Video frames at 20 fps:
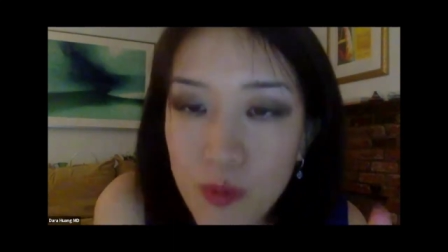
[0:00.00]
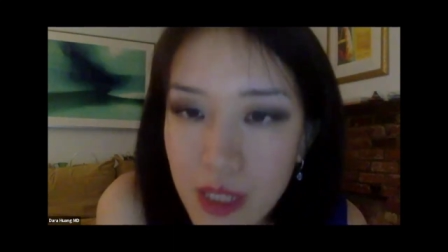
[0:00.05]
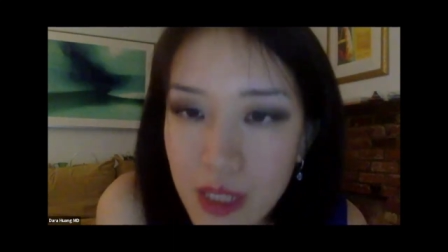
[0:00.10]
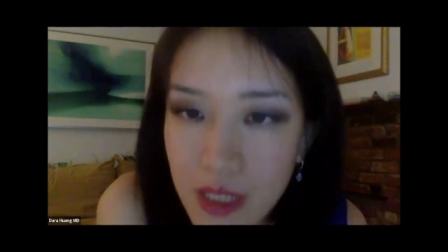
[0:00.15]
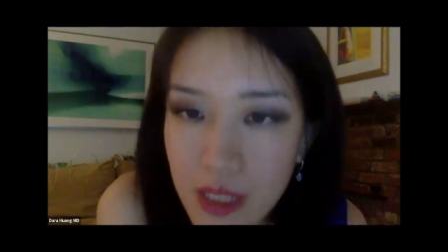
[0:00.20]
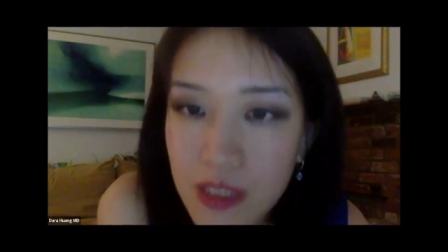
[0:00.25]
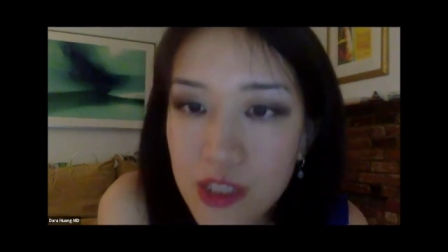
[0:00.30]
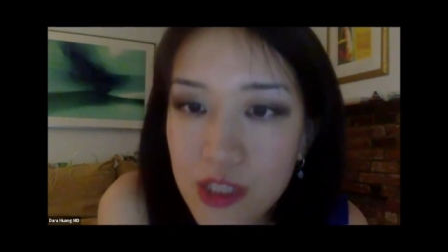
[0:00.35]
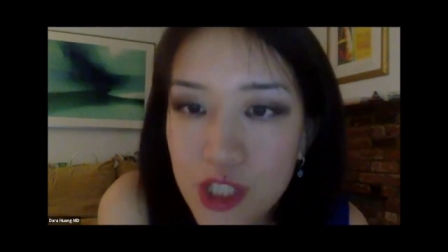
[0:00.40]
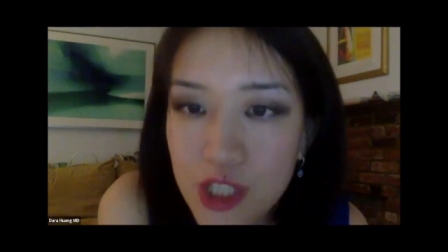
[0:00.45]
We
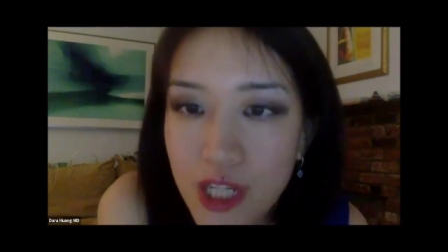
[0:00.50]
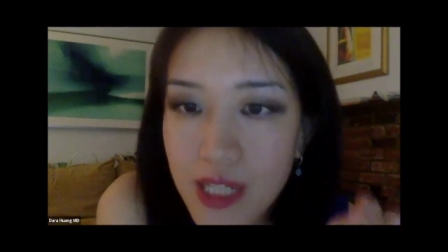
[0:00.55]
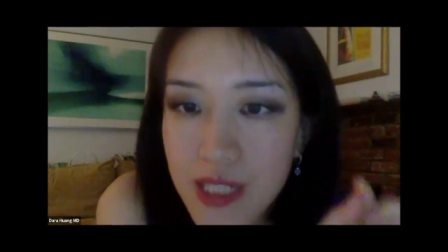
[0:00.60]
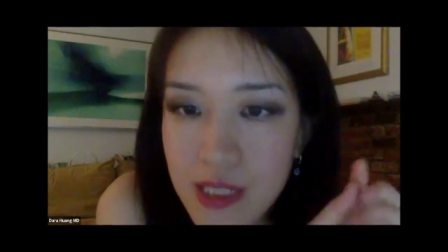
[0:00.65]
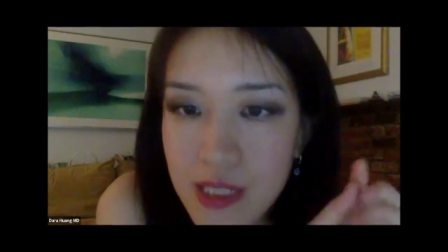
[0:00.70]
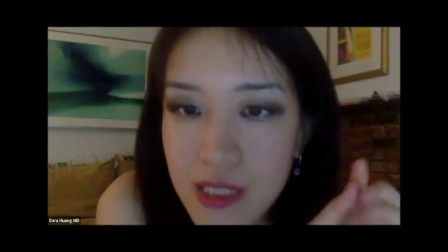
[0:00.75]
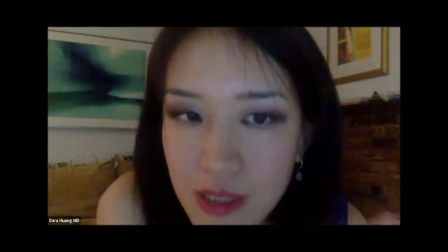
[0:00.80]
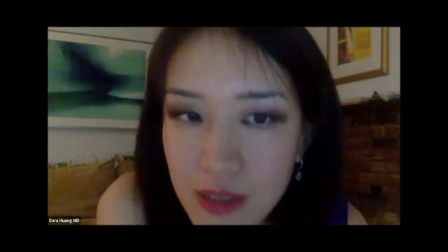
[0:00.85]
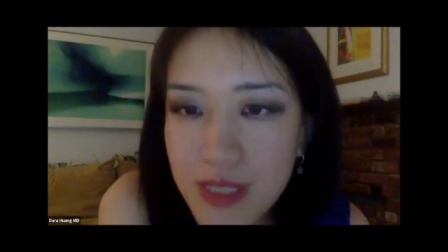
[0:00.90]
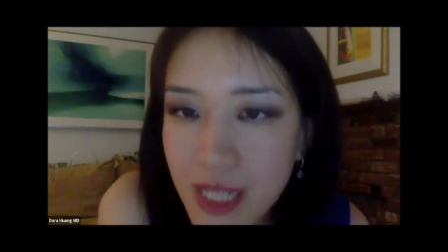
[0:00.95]
can
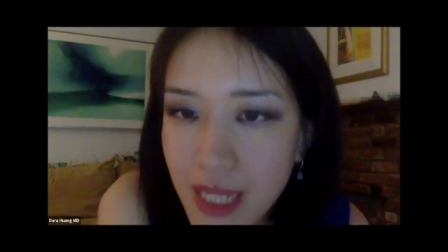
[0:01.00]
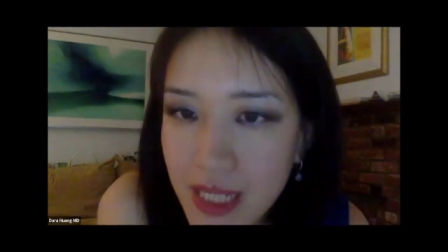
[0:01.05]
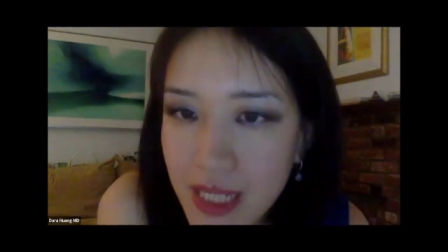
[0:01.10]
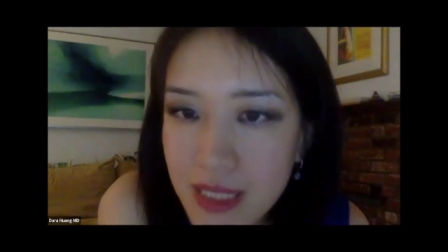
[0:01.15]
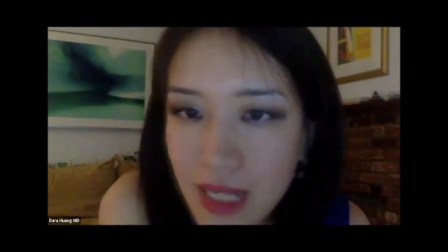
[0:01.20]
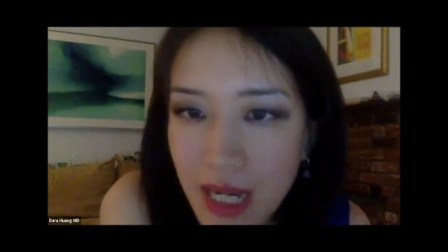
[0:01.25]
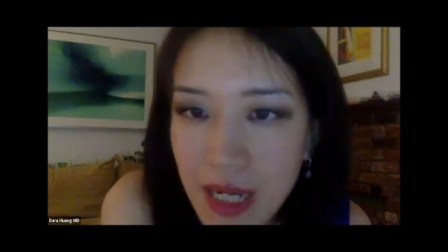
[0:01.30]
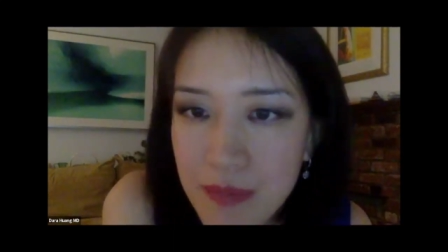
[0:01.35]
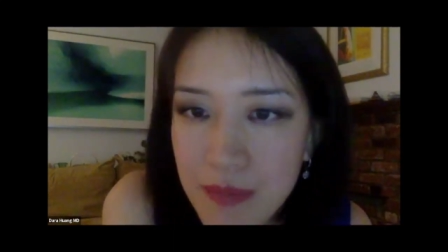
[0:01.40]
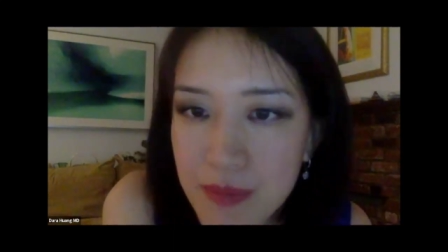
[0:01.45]
adjust
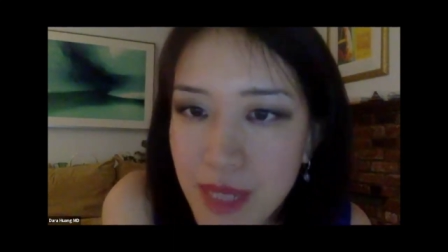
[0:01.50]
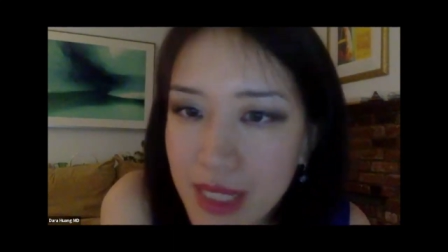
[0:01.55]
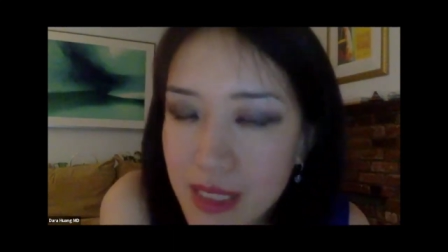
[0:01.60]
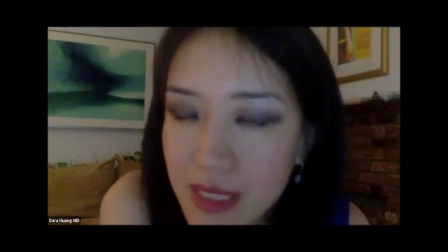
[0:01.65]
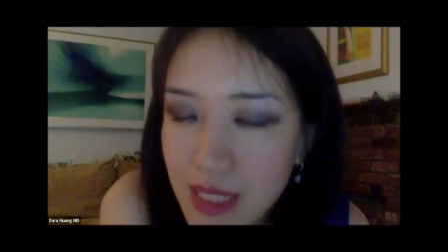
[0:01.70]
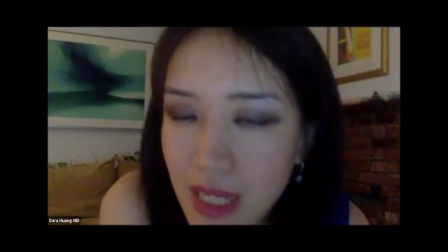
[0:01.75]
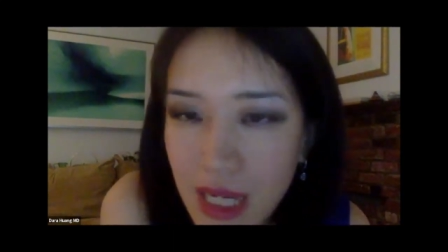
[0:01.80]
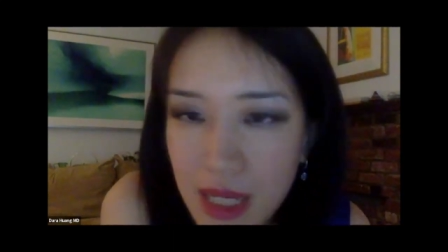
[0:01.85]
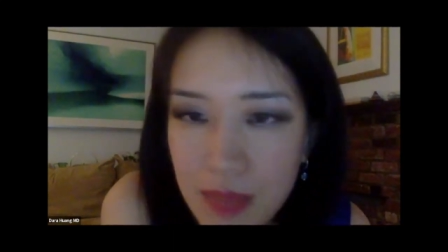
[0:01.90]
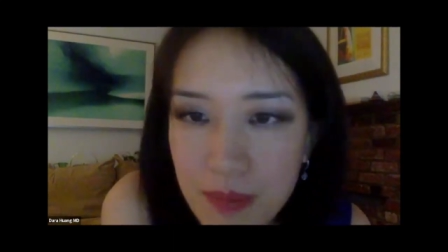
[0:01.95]
daytime,
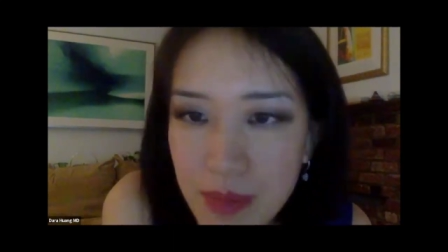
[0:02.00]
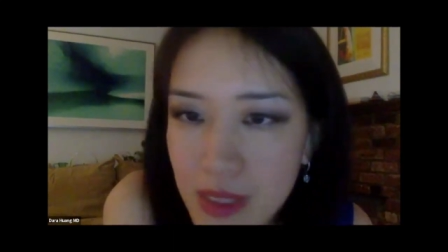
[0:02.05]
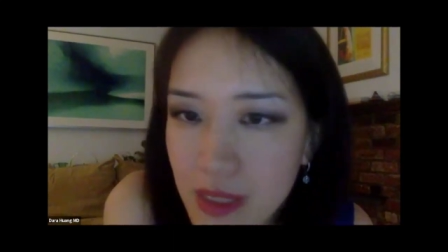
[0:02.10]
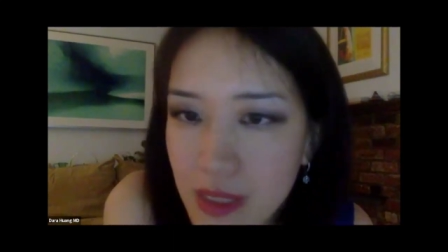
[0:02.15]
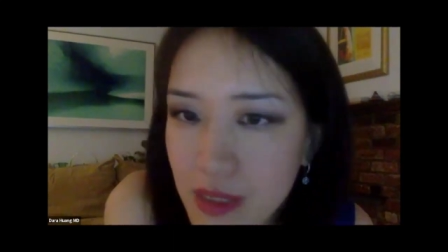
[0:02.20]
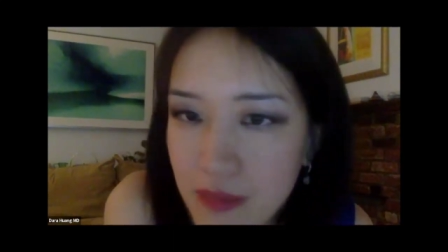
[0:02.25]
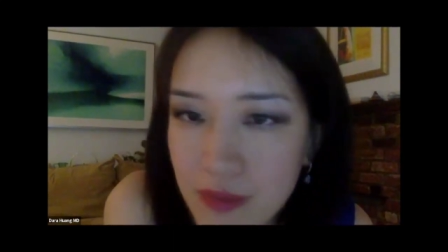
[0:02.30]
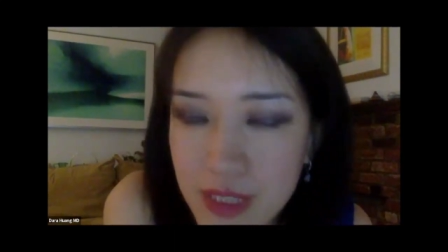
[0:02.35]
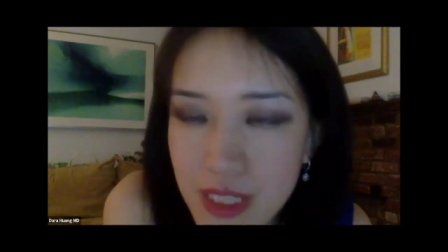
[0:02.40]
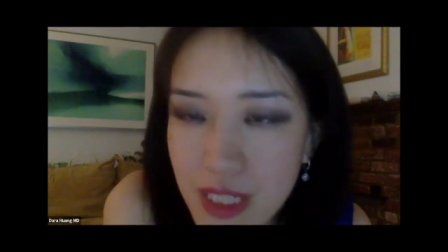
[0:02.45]
nighttime,
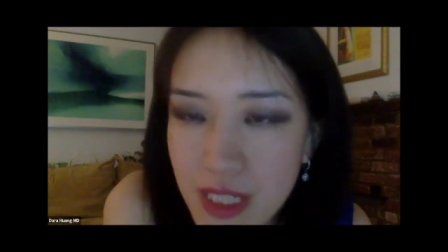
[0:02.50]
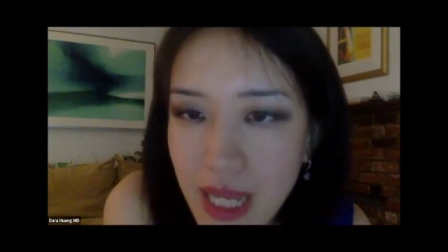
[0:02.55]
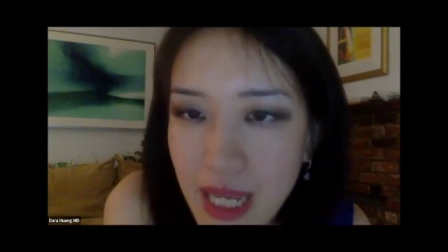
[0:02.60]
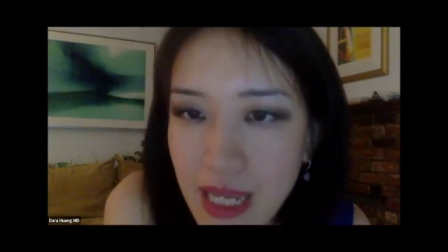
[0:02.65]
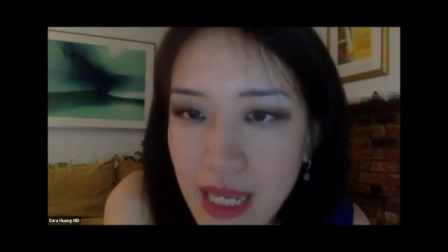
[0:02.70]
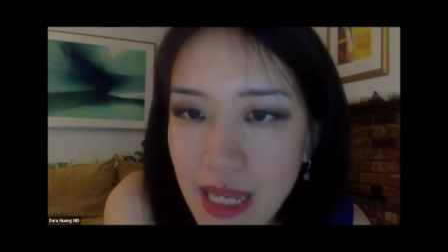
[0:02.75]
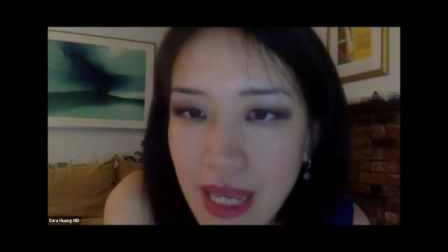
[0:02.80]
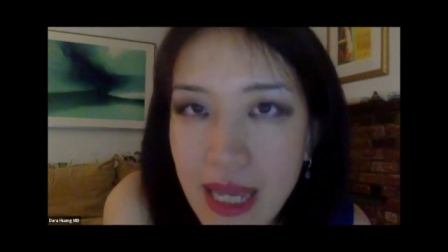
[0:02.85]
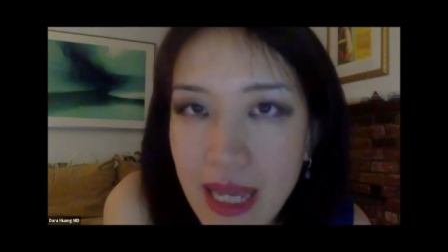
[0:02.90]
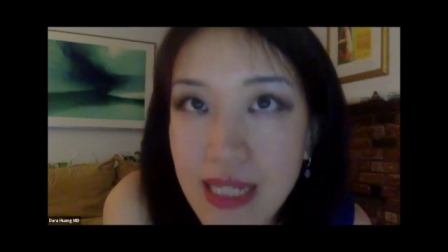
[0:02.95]
middle of the
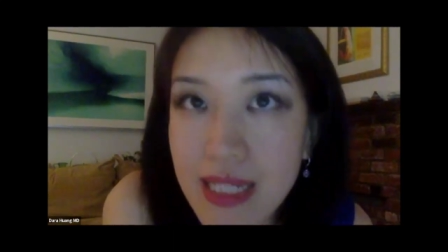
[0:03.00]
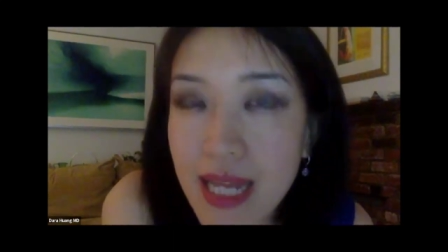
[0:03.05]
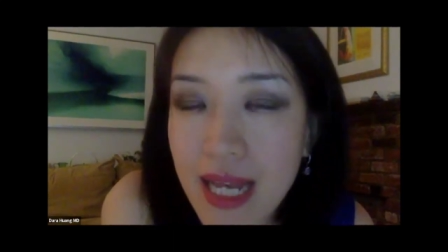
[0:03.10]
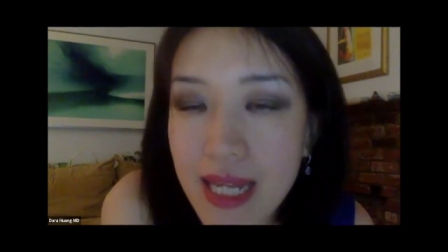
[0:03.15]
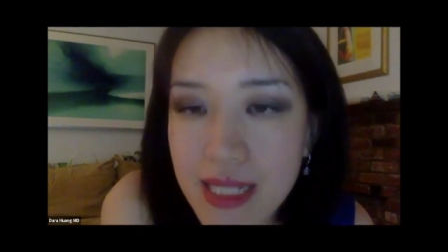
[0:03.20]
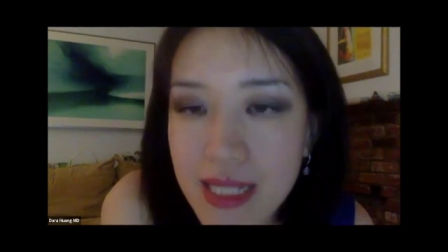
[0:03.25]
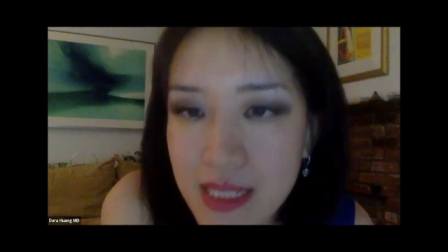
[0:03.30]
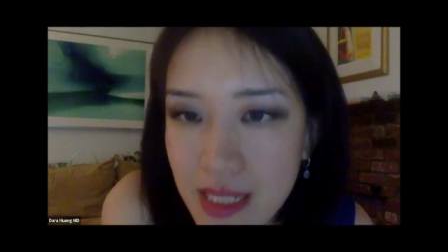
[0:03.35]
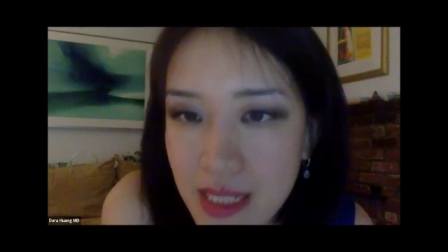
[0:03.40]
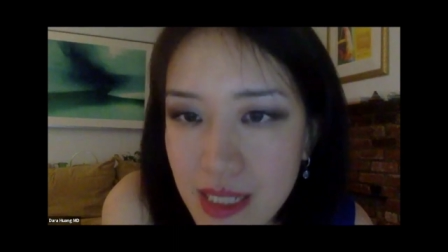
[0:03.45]
day, and
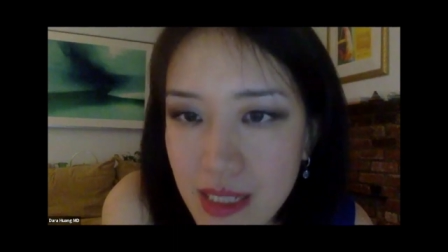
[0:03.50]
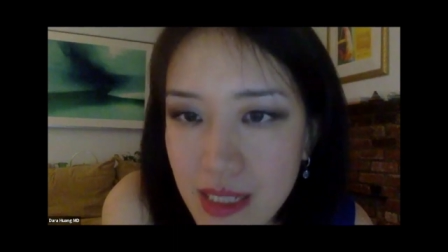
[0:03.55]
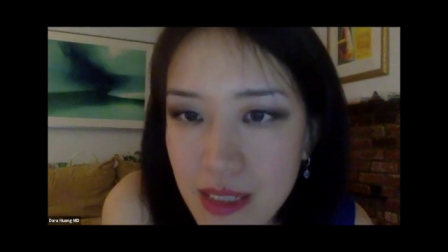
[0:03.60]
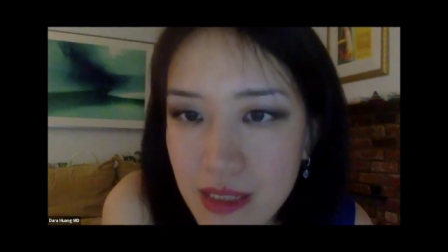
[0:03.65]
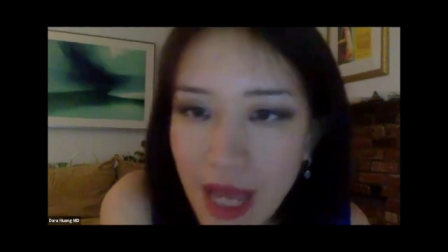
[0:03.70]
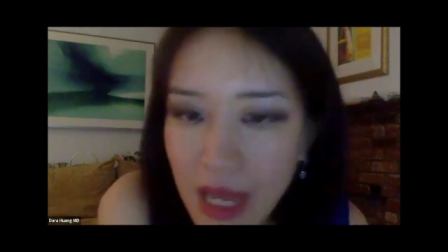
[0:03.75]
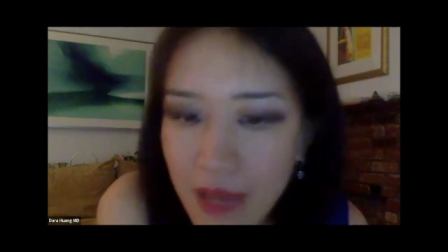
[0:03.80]
as needed.